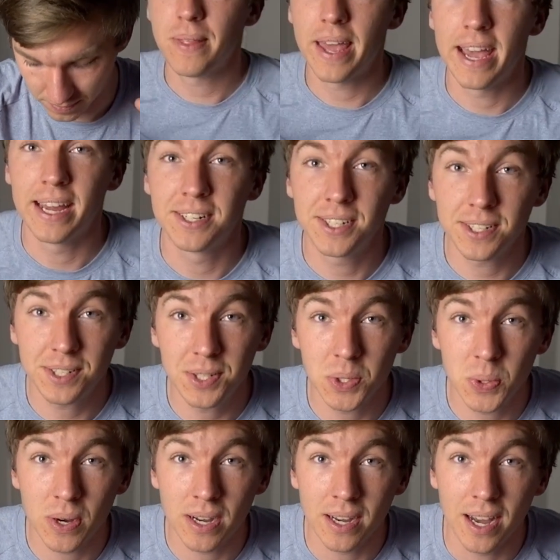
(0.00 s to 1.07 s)
And just
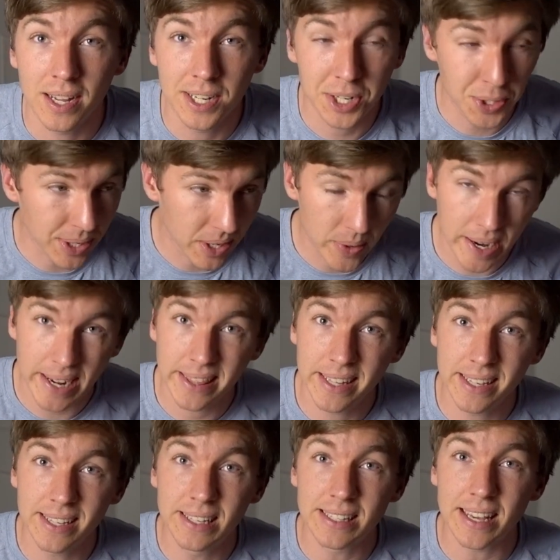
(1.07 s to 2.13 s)
to additionally grade
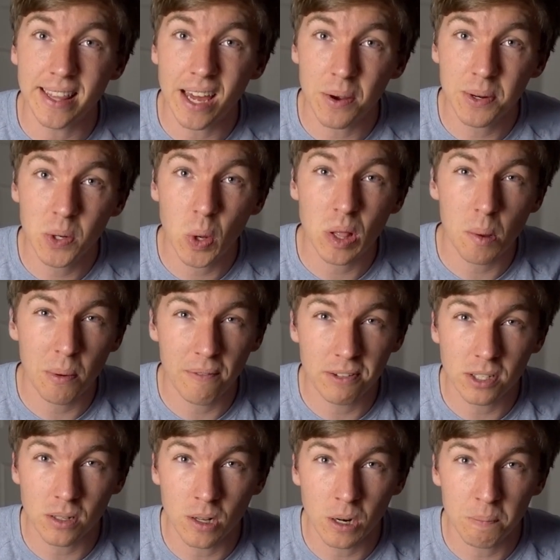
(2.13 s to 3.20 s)
these, I thought I would do a little bit of a
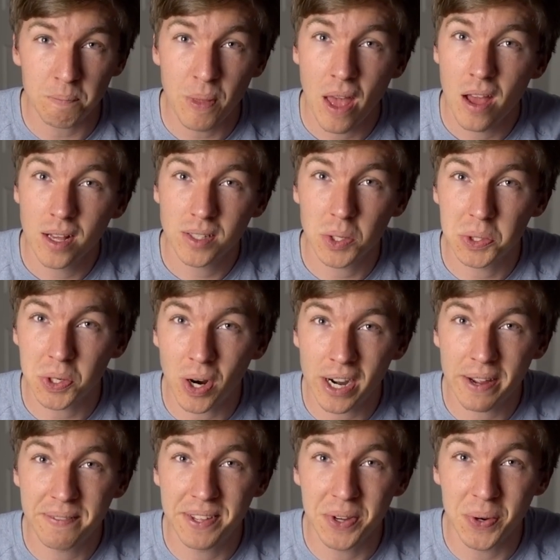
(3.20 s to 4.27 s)
slurp, so
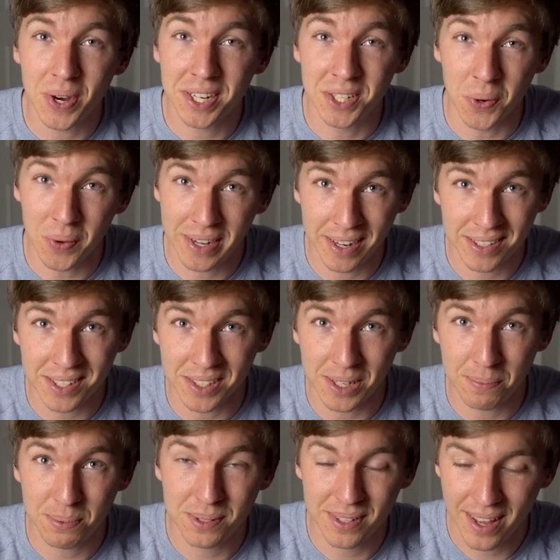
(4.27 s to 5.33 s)
sorry if you don't want to hear
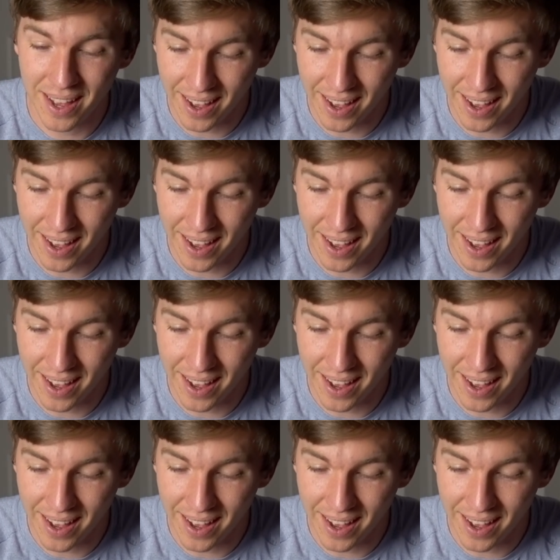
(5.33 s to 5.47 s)
slurps.